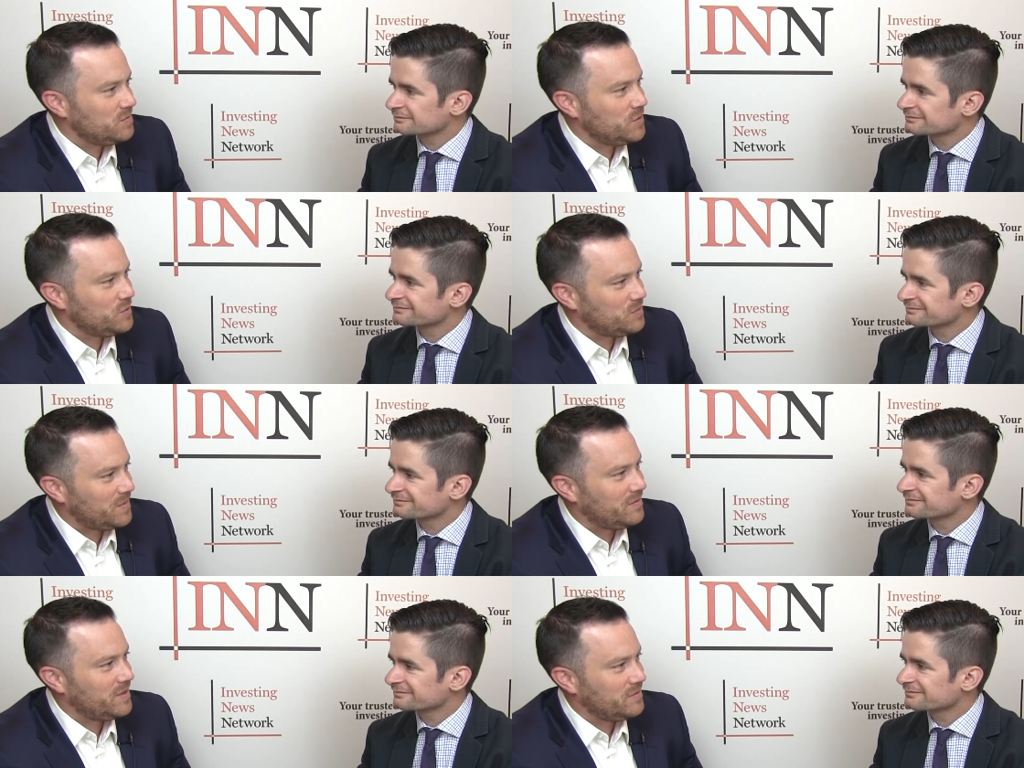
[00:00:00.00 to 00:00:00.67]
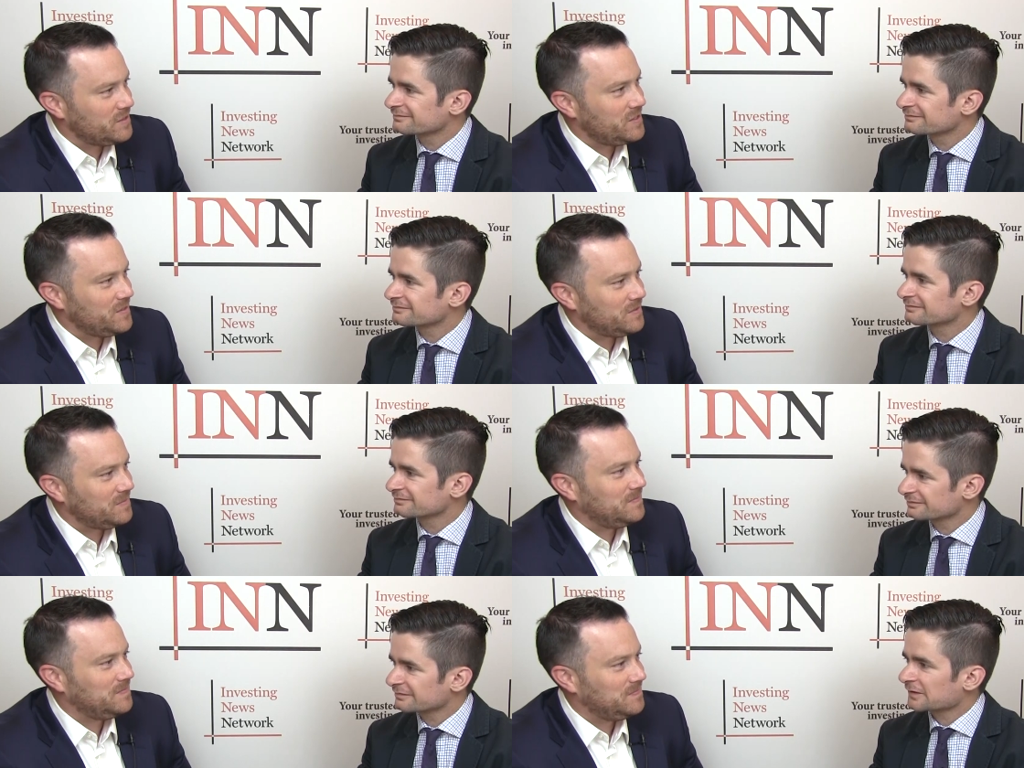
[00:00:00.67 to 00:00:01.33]
Speaker 1: some of those are my favorites
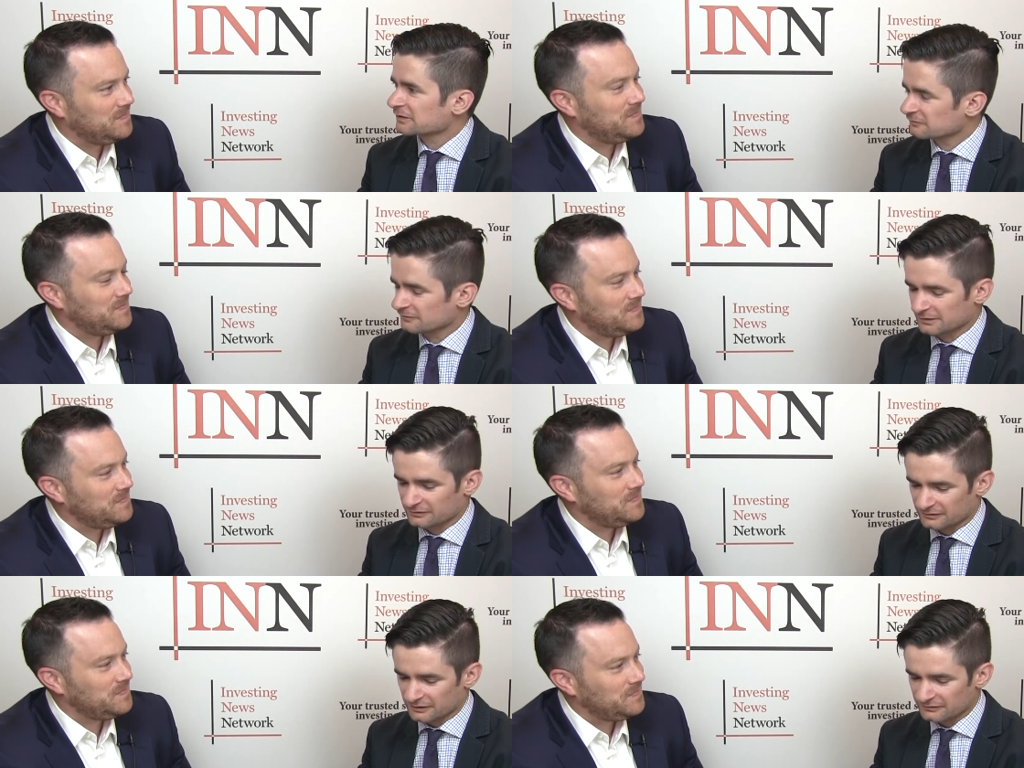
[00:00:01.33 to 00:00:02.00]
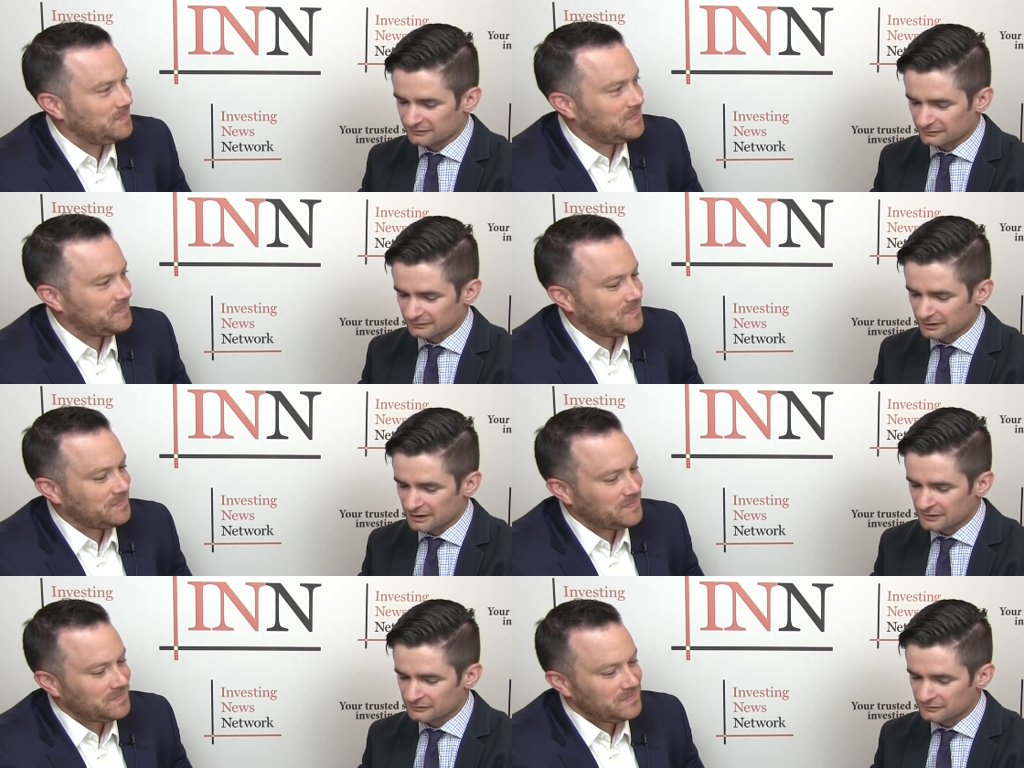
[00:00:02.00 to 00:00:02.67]
too.
Speaker 2: Fantastic.
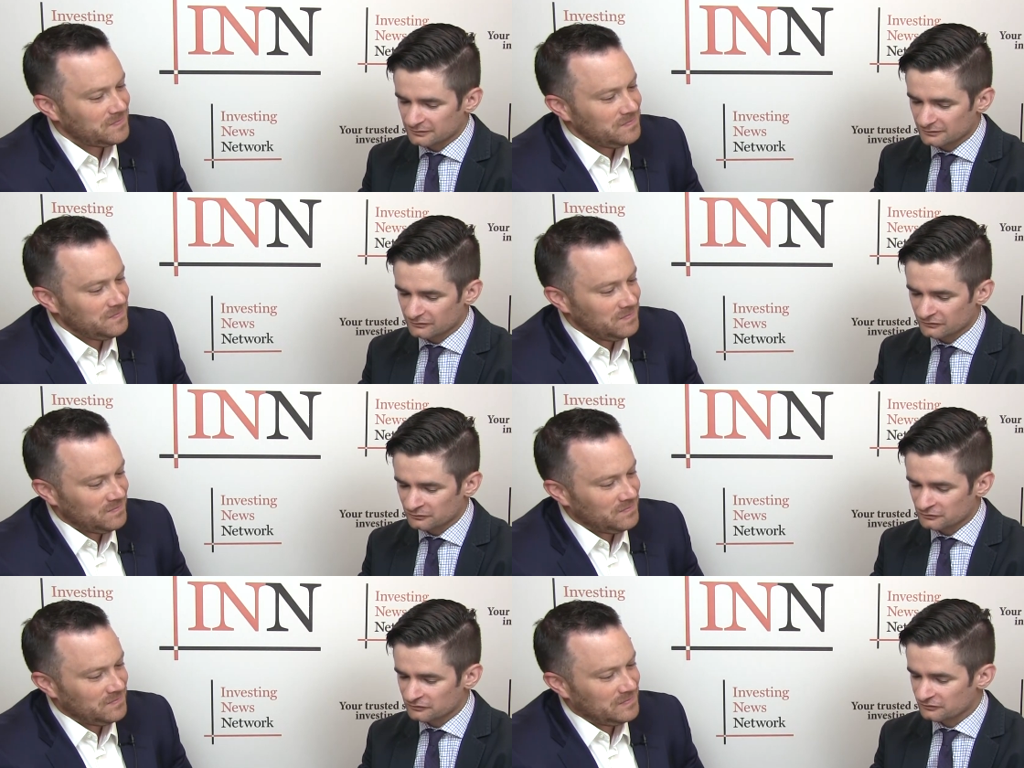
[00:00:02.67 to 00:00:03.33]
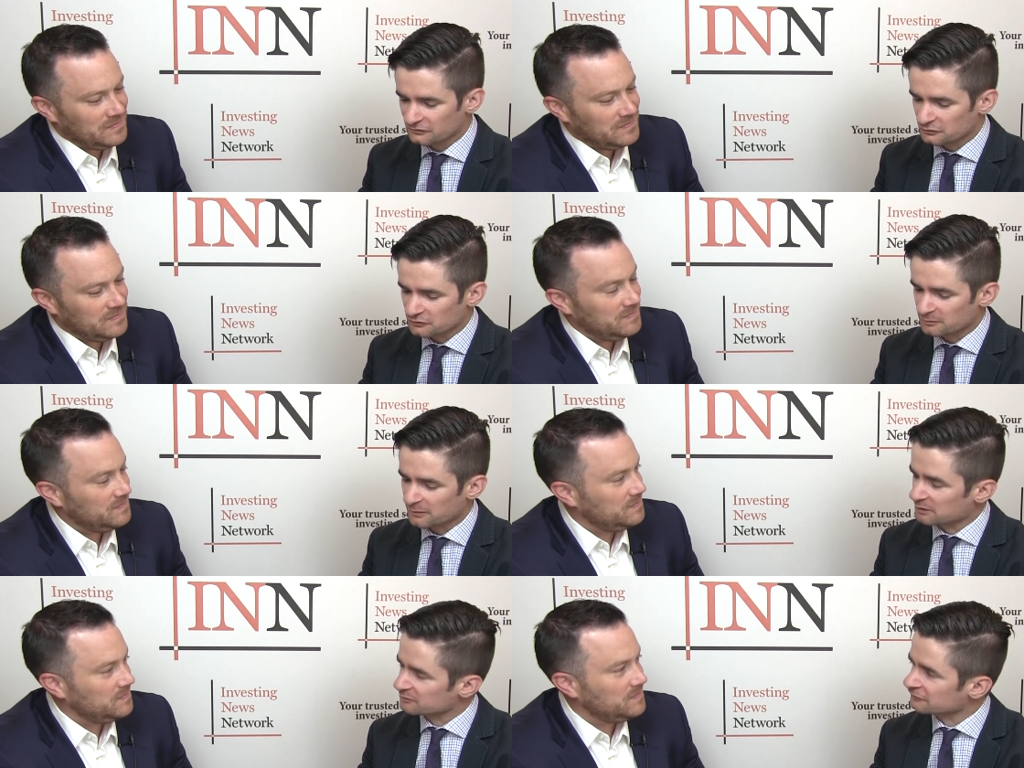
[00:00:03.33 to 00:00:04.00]
And so just
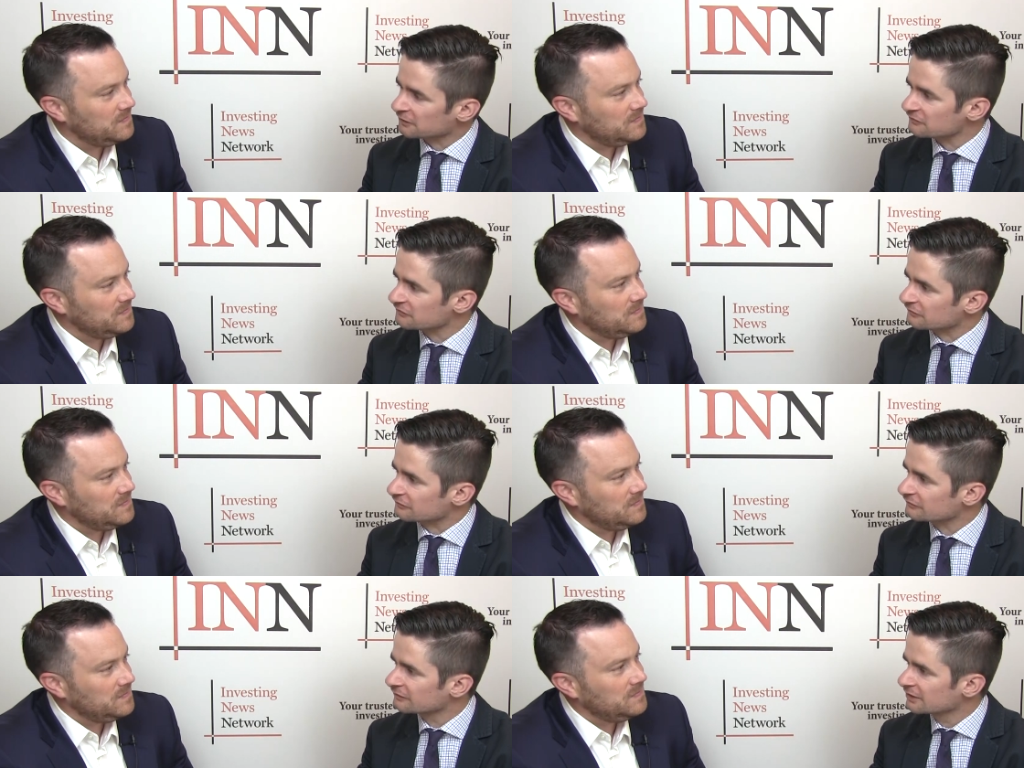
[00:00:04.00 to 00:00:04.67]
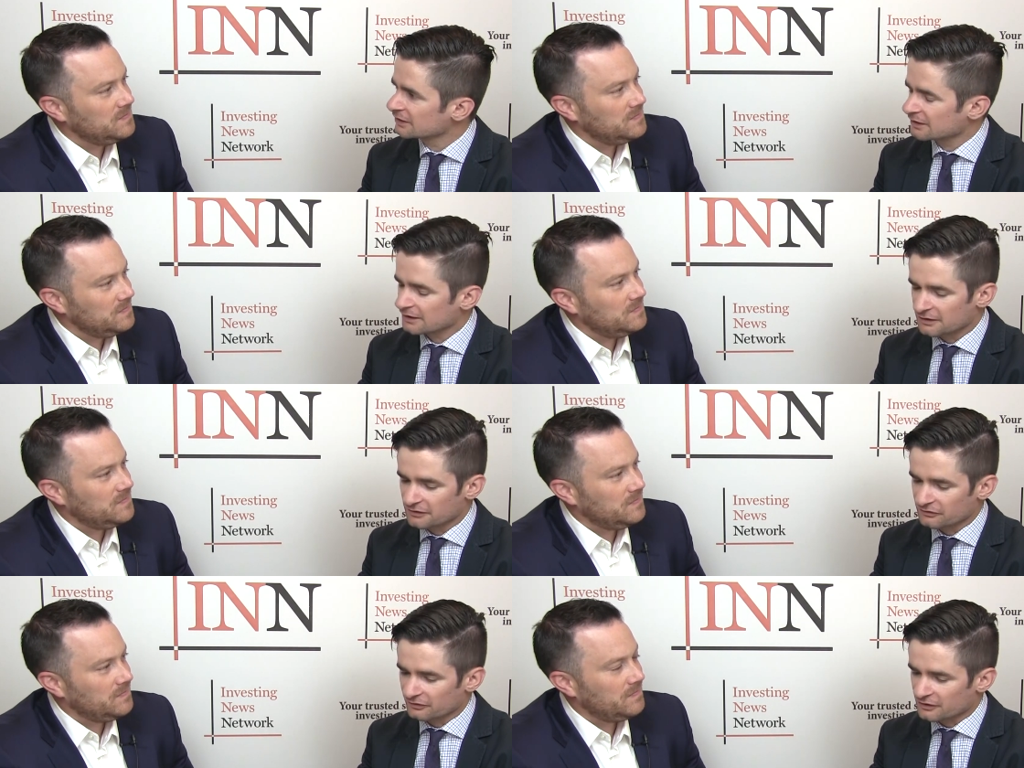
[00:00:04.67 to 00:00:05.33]
talking about prices,
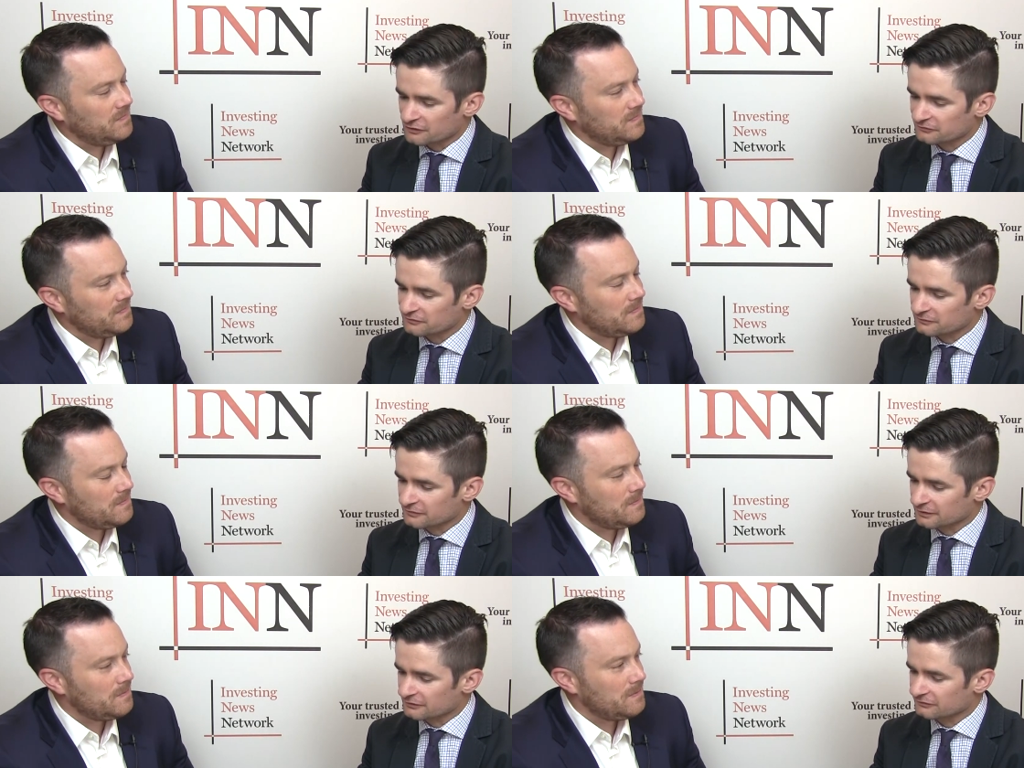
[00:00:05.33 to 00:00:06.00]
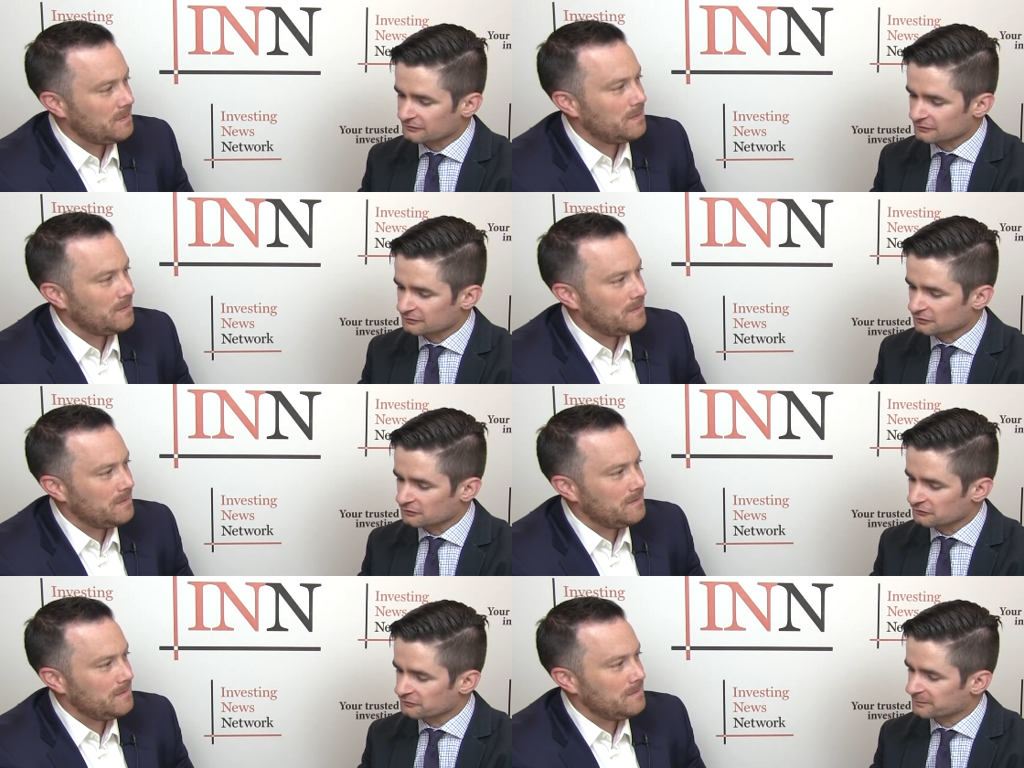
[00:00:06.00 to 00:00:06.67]
in the last few days
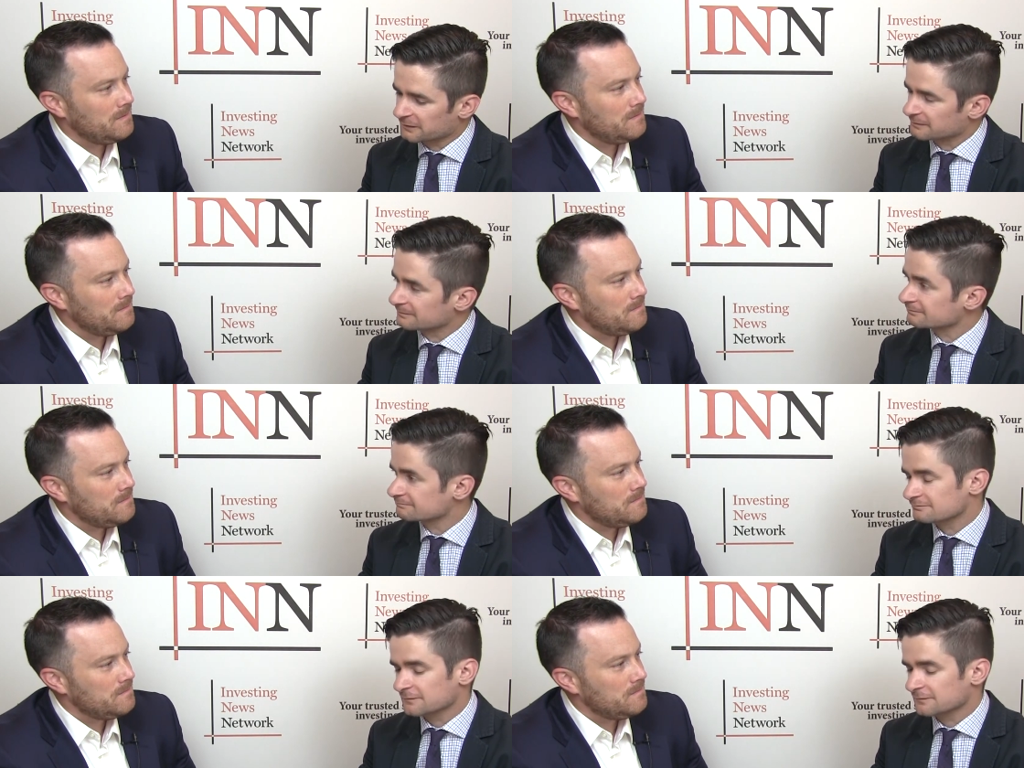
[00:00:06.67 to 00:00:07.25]
gold's been